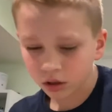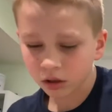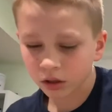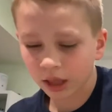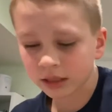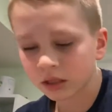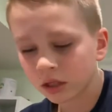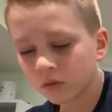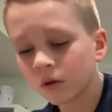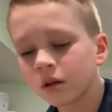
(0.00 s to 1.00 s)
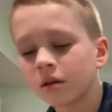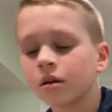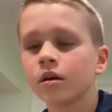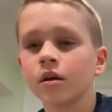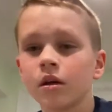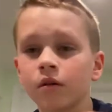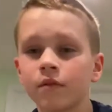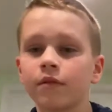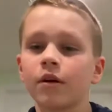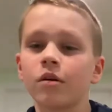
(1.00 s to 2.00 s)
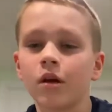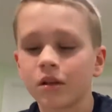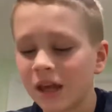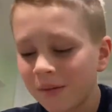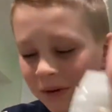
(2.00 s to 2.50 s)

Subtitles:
That's this one. Very long name.